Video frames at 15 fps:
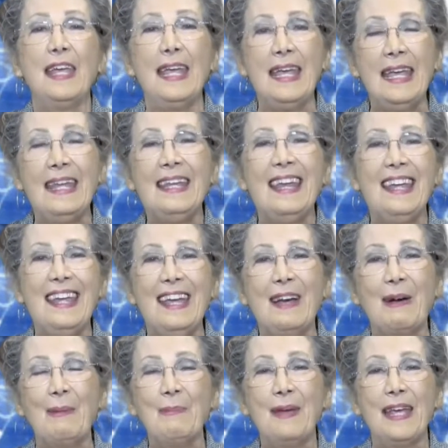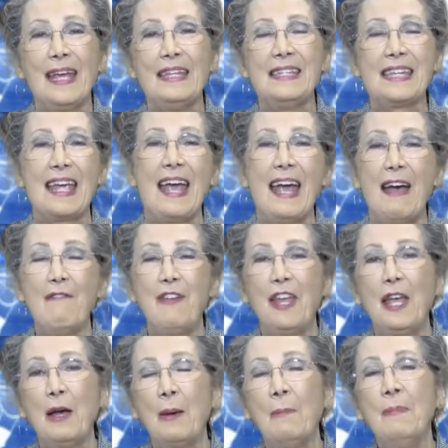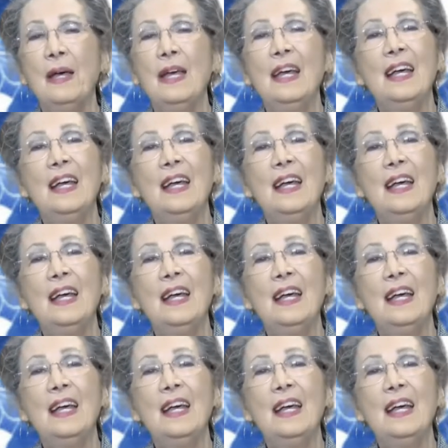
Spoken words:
in Him and to have Him